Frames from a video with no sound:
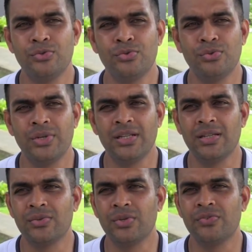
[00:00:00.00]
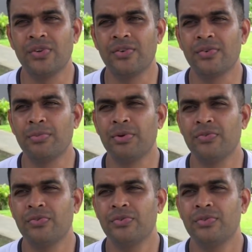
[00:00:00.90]
those who are earning 25
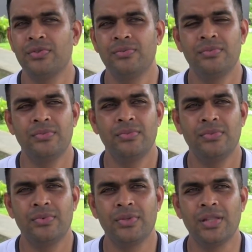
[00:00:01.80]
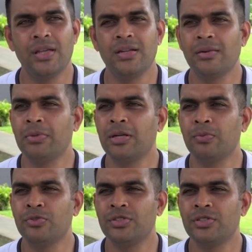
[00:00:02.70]
above, they're in a
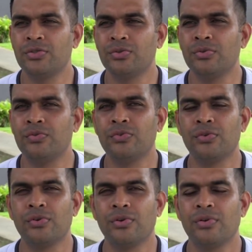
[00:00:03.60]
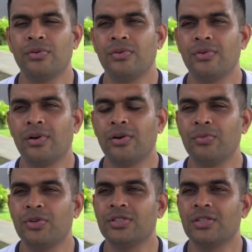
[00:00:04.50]
better position to look for
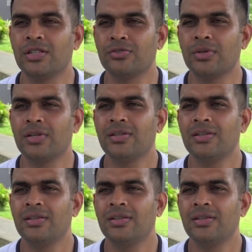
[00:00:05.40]
accommodation elsewhere.